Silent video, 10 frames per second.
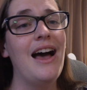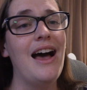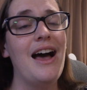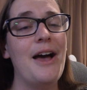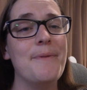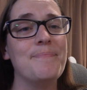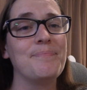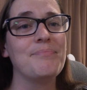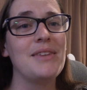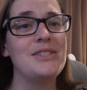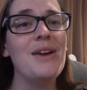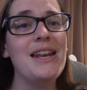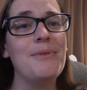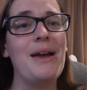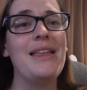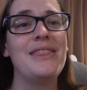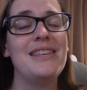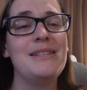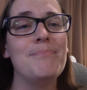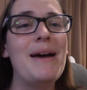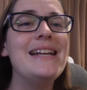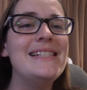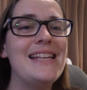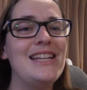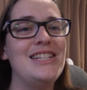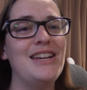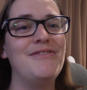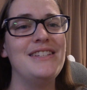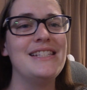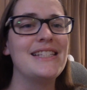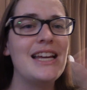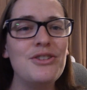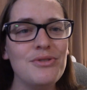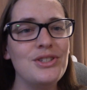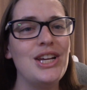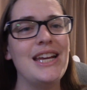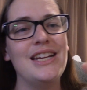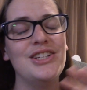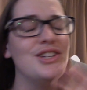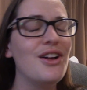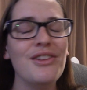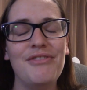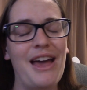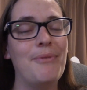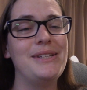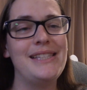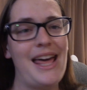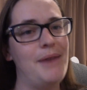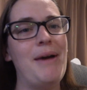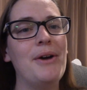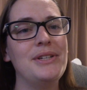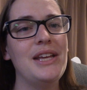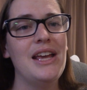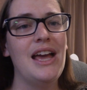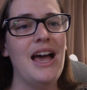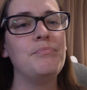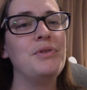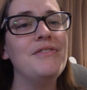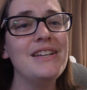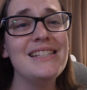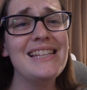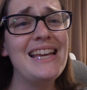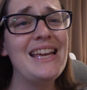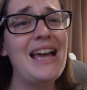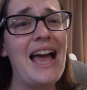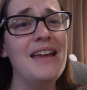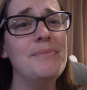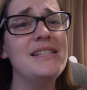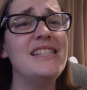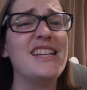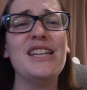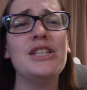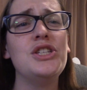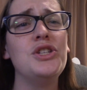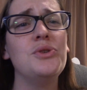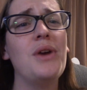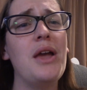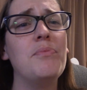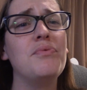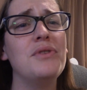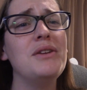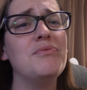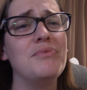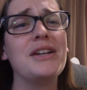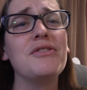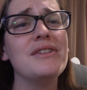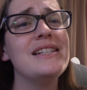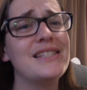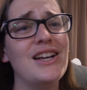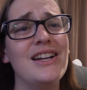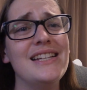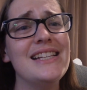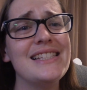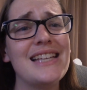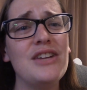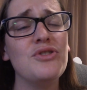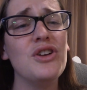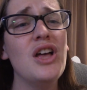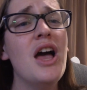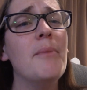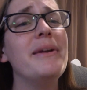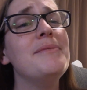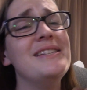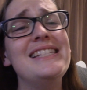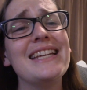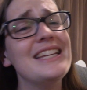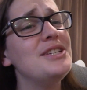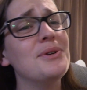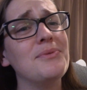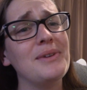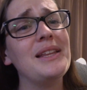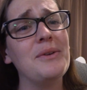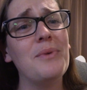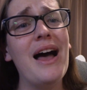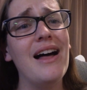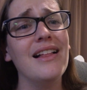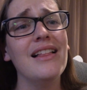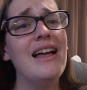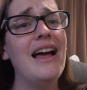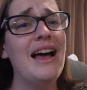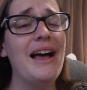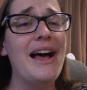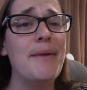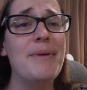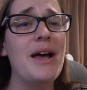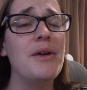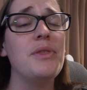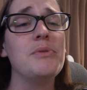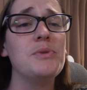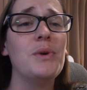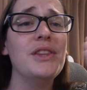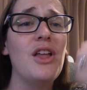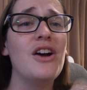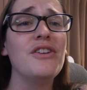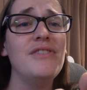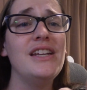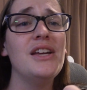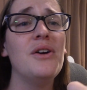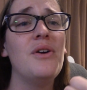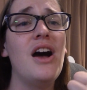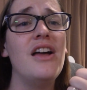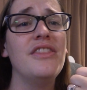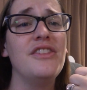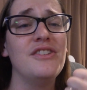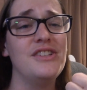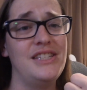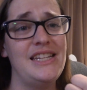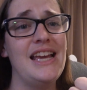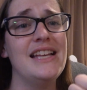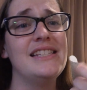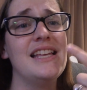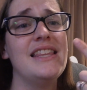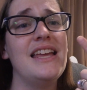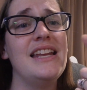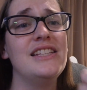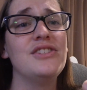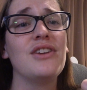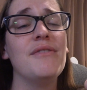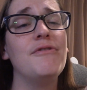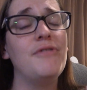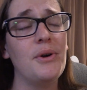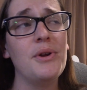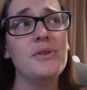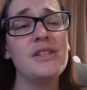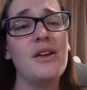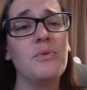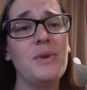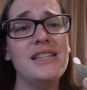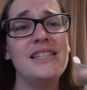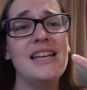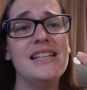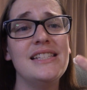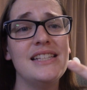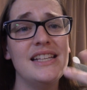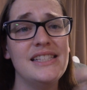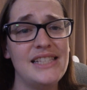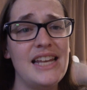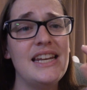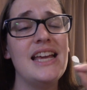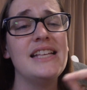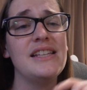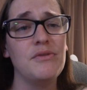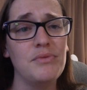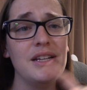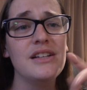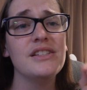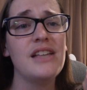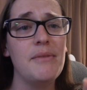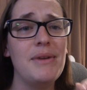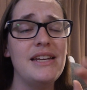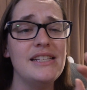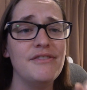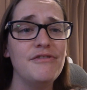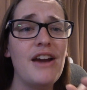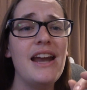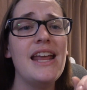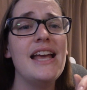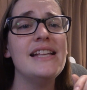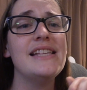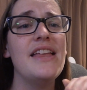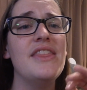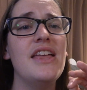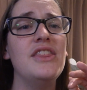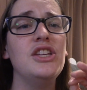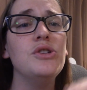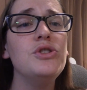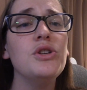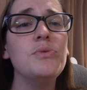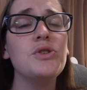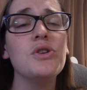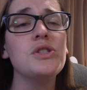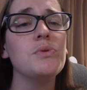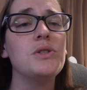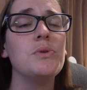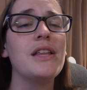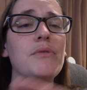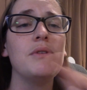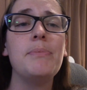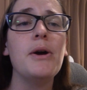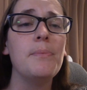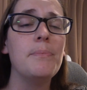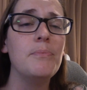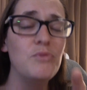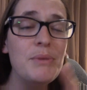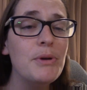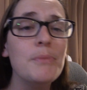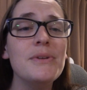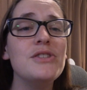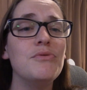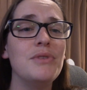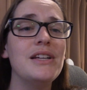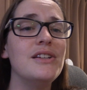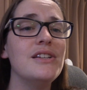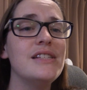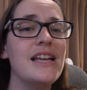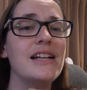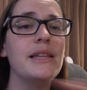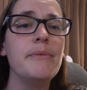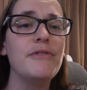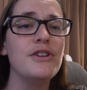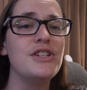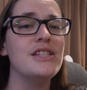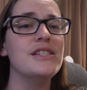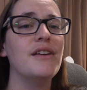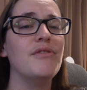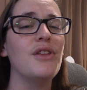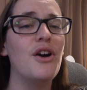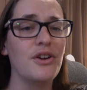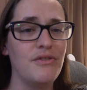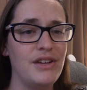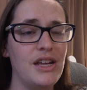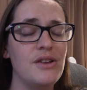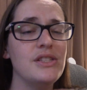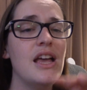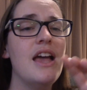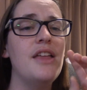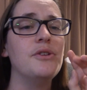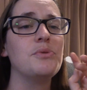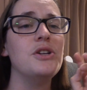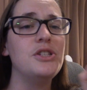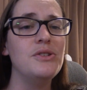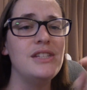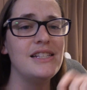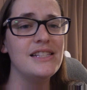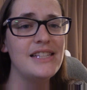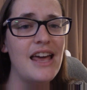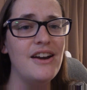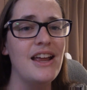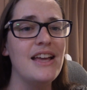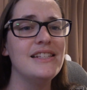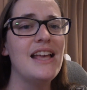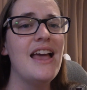Um, so, anyway, this mindset shift and schedule change and all of that, what's that about? Previously, I had been sticking to a pretty rigorous content schedule, but I've been sticking to it really well. Uh, but there was one longer video on Thursdays, and then Instagram photos on Wednesdays and Sundays, and reels on Mondays and Fridays, and then the YouTube shorts, which were like repo repurposed reels and clip versions of longer videos. Those were on Tuesdays and Saturdays.